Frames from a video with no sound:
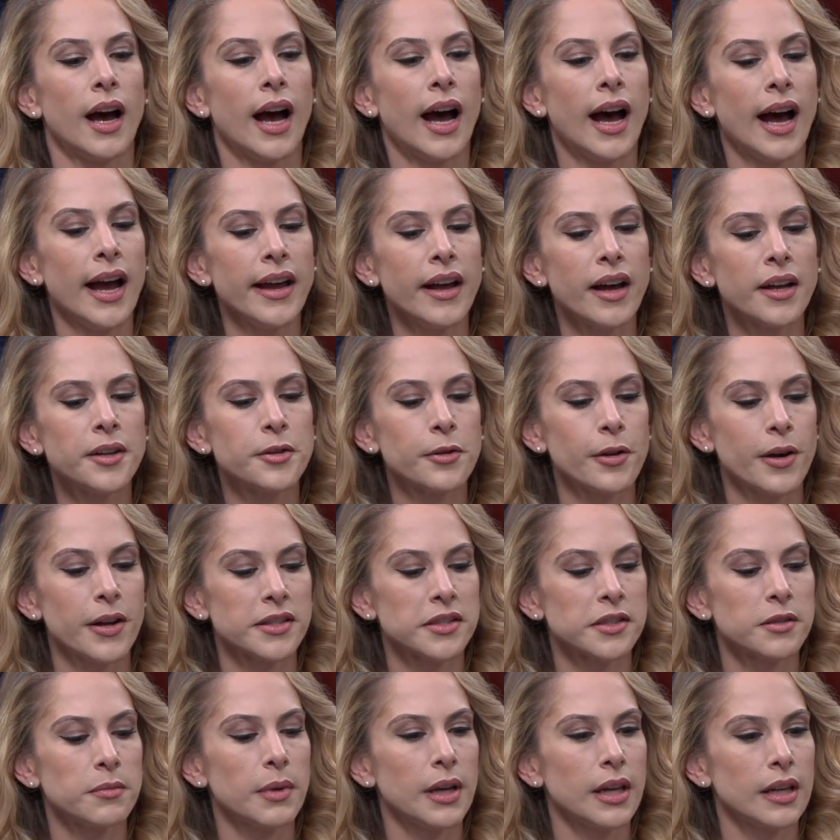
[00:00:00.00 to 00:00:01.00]
I
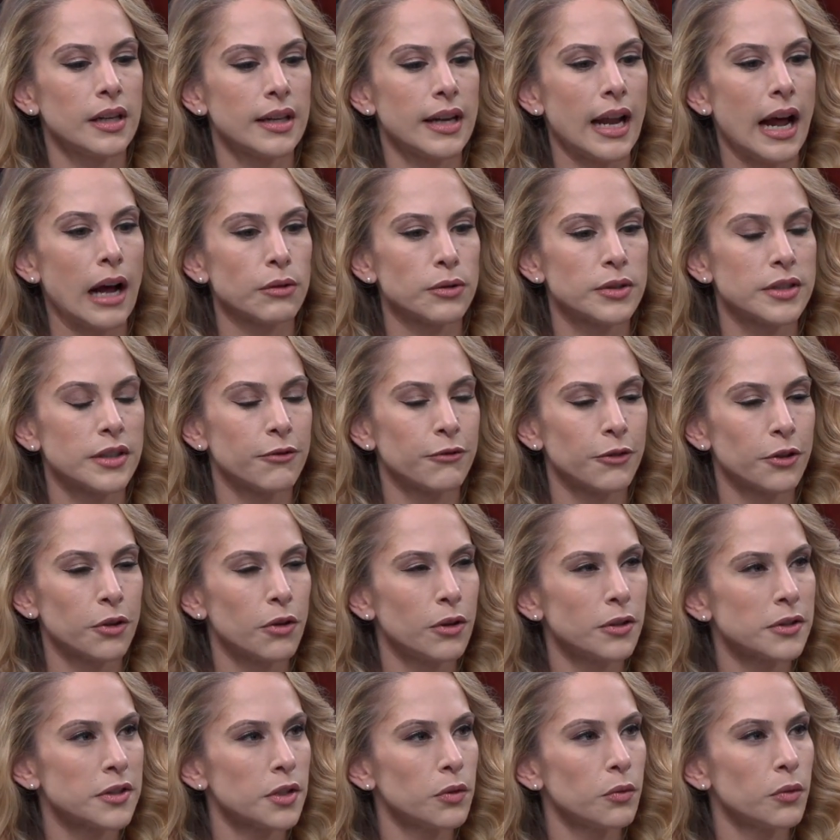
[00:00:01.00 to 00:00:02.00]
underestimated how
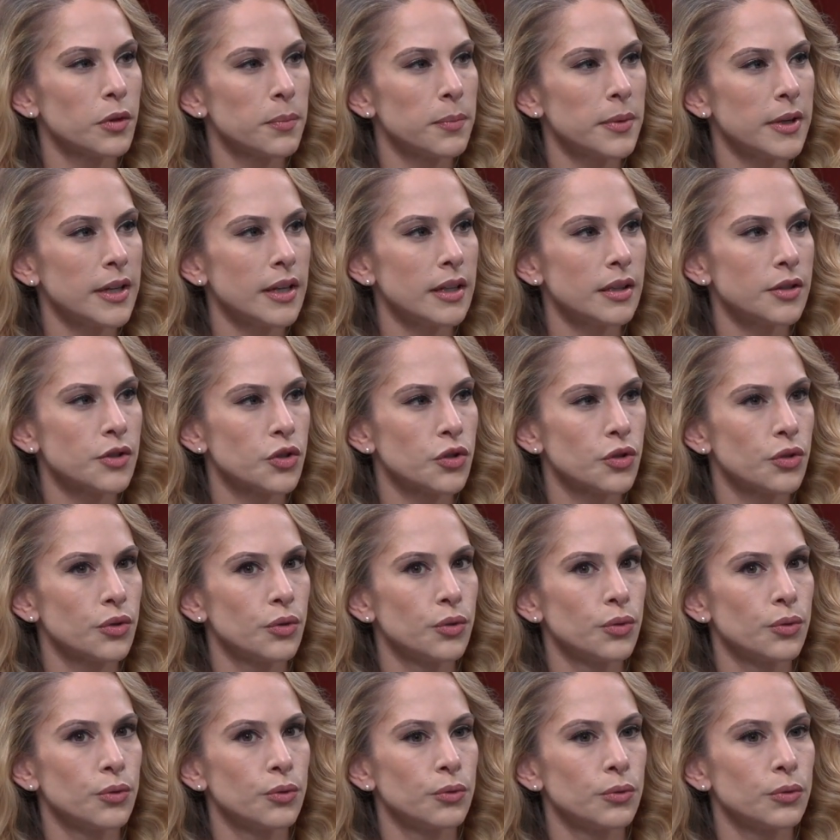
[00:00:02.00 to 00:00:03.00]
difficult it would be
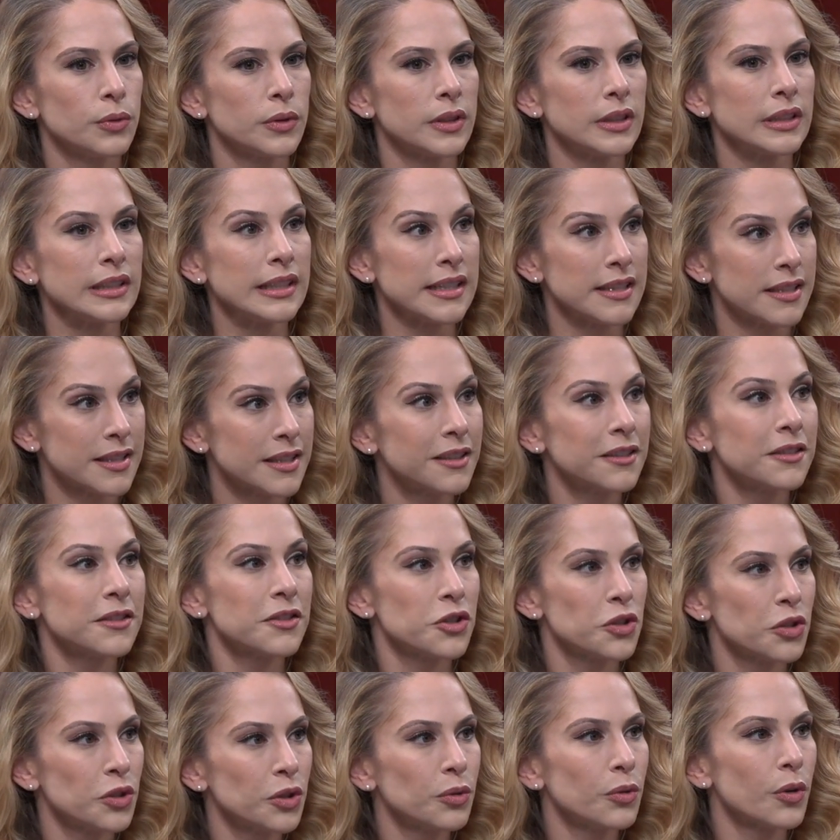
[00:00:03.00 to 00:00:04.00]
to listen
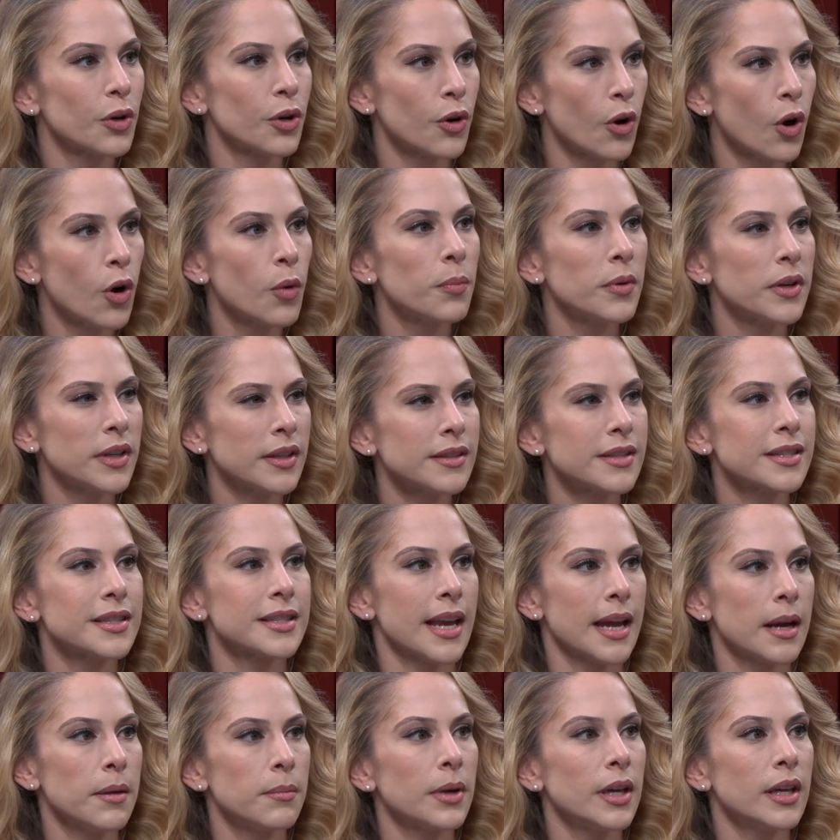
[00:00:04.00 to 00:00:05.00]
to her opening
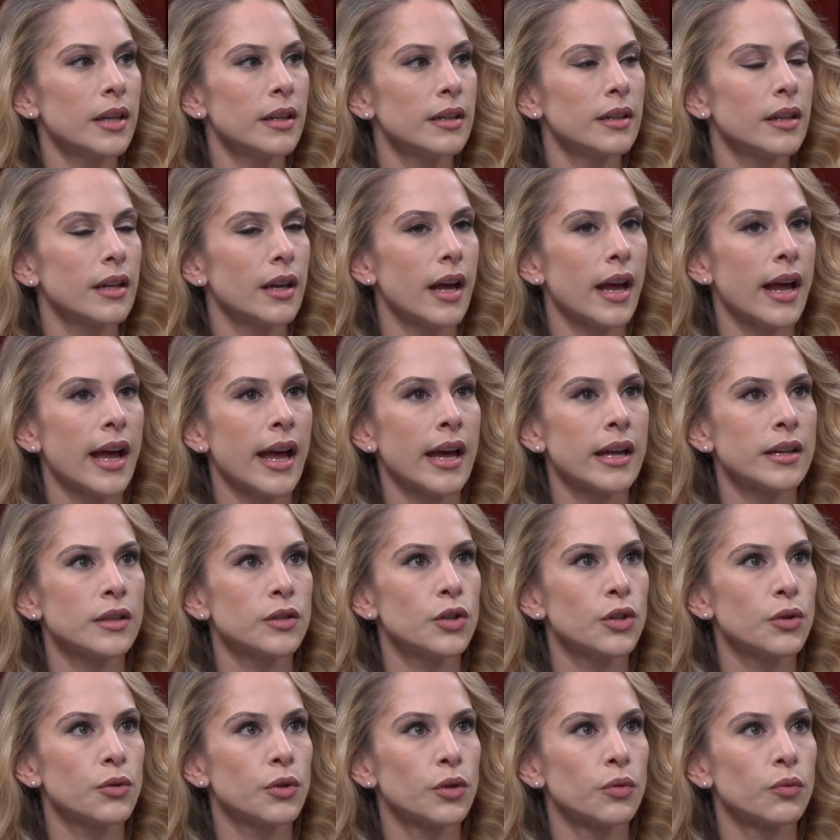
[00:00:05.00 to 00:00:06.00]
statement,
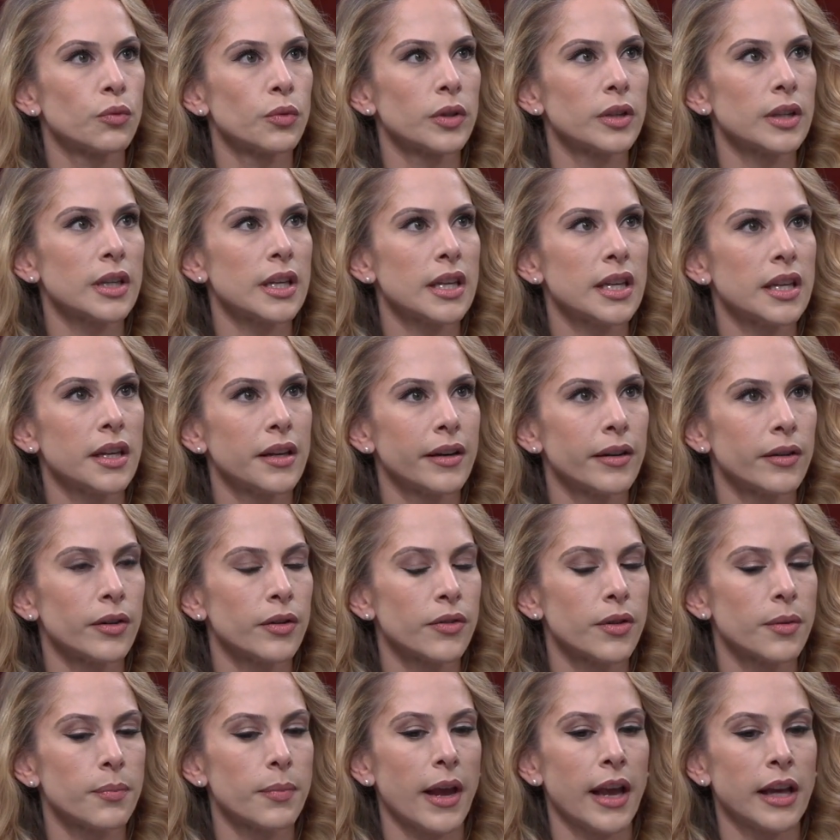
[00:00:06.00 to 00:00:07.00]
and you can really
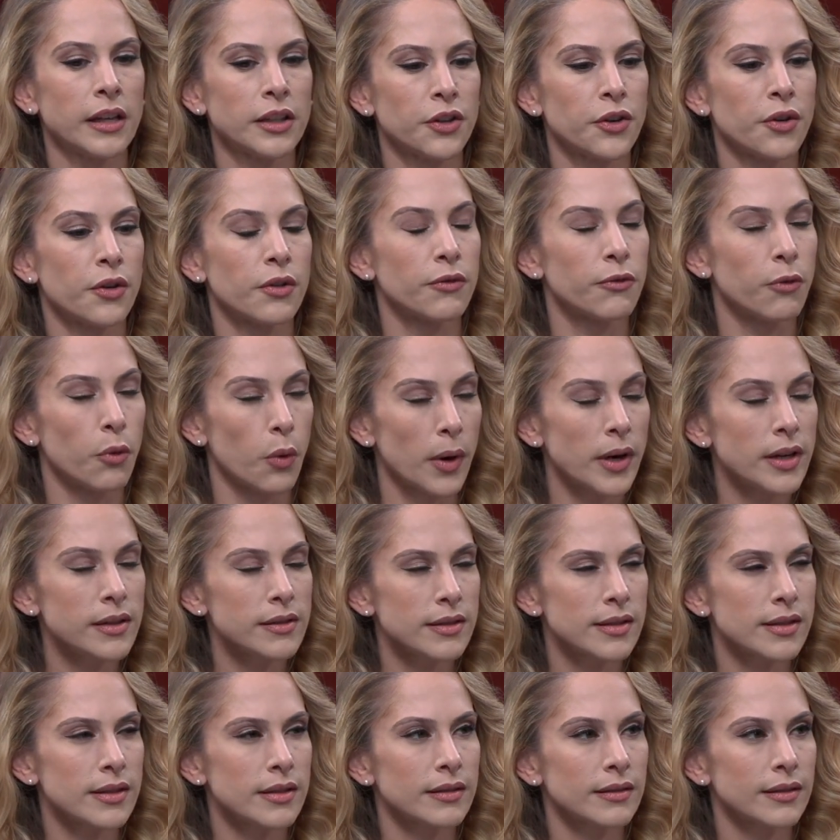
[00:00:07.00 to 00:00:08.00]
hear the pain in her
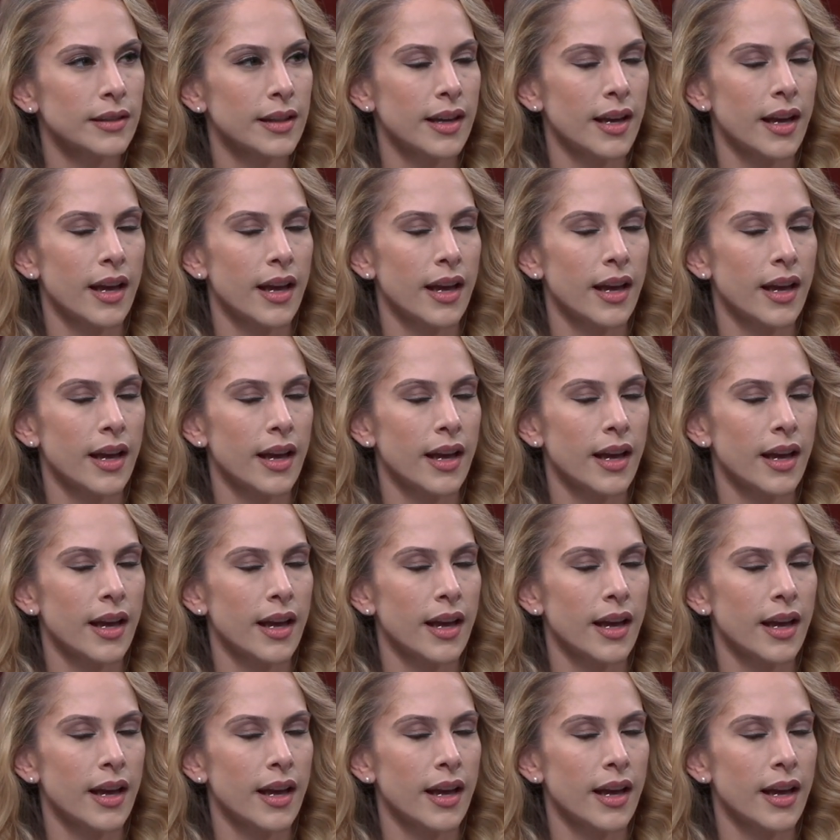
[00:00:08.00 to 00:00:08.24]
voice.